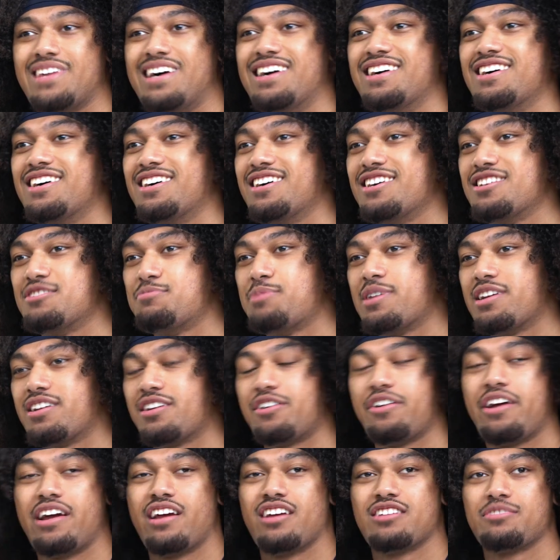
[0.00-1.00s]
Uh, it's been a
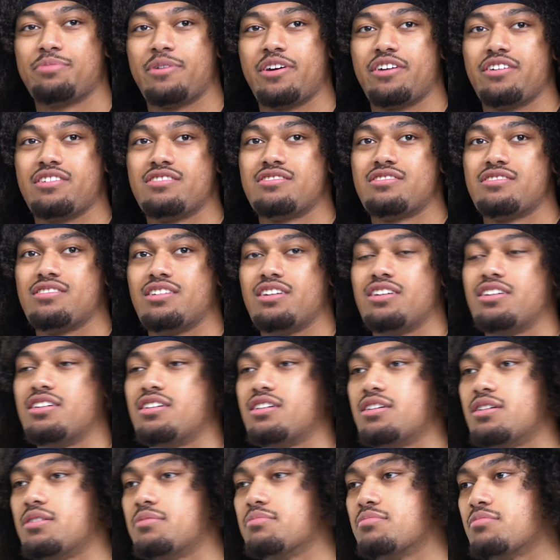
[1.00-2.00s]
great experience,
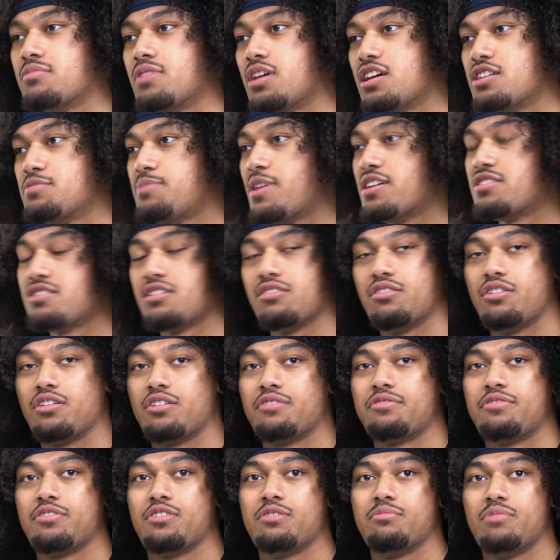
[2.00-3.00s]
um, especially
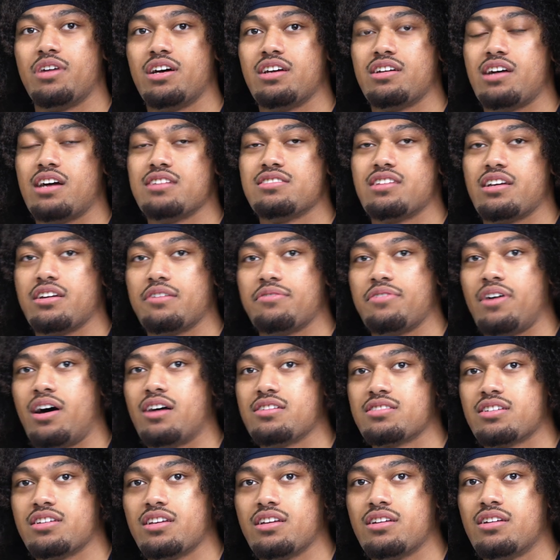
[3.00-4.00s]
learning from uh, Isaiah
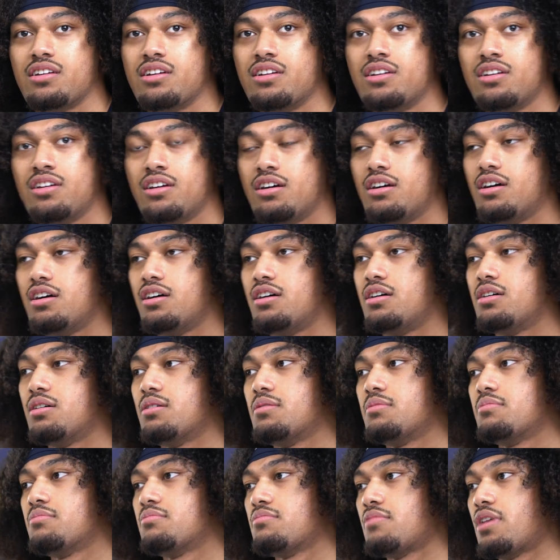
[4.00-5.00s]
Foskey
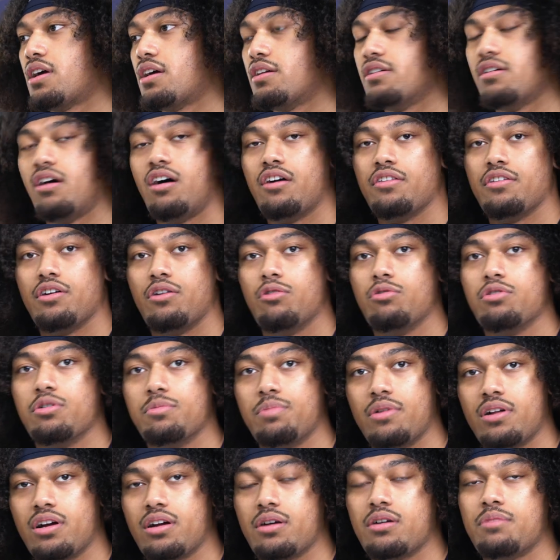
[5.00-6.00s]
um, and all the older
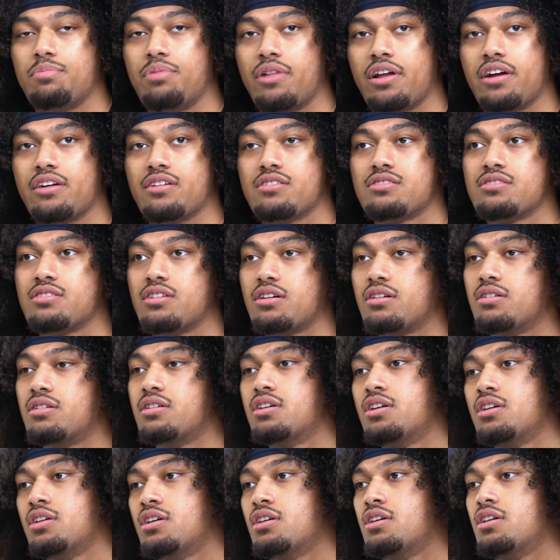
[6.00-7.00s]
players. So
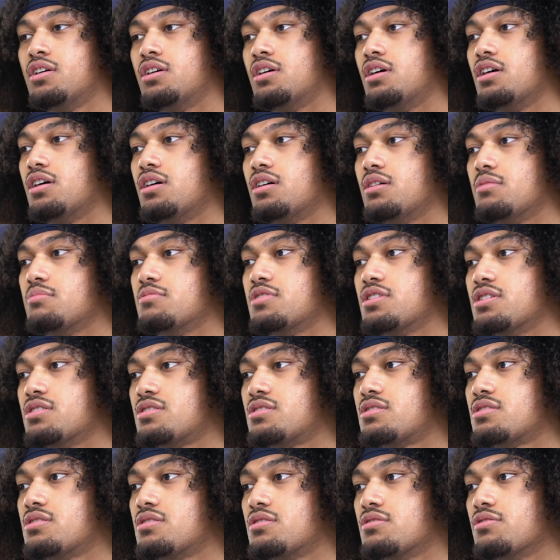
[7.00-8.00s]
um,
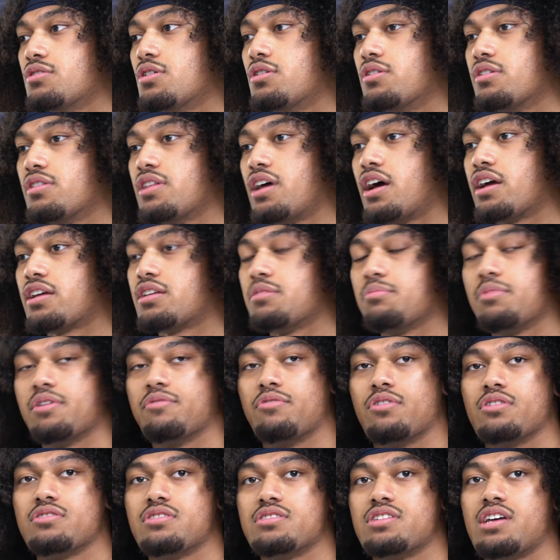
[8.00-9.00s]
just knowing that I can be
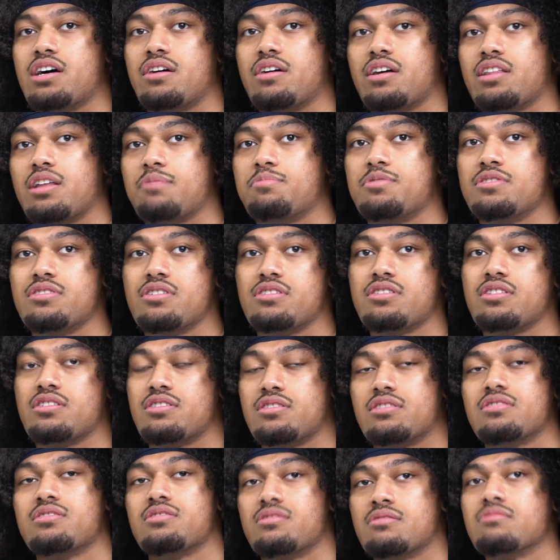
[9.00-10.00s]
versatile at that position
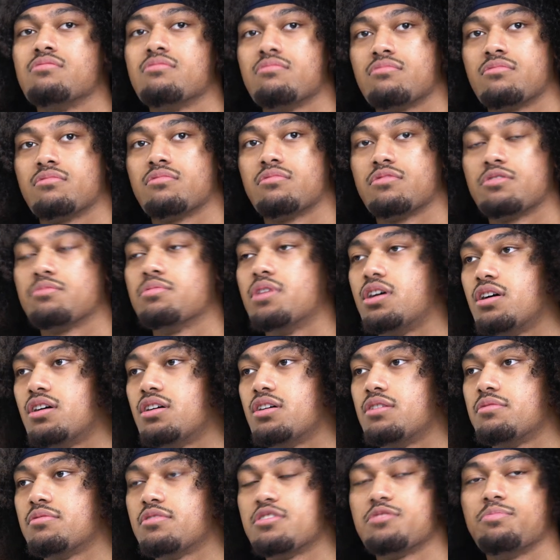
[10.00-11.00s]
is
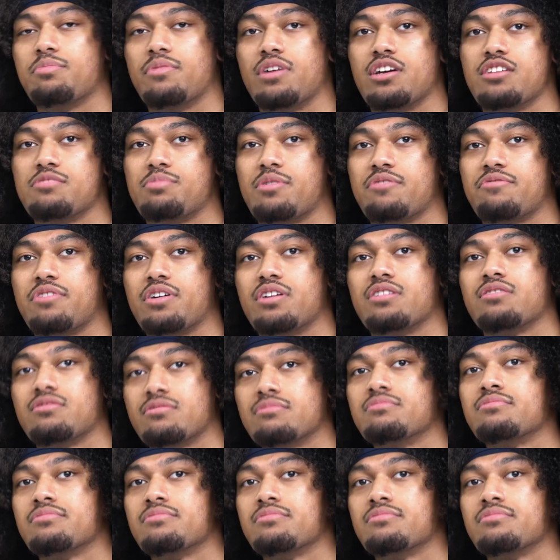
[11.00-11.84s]
has uh, been fun.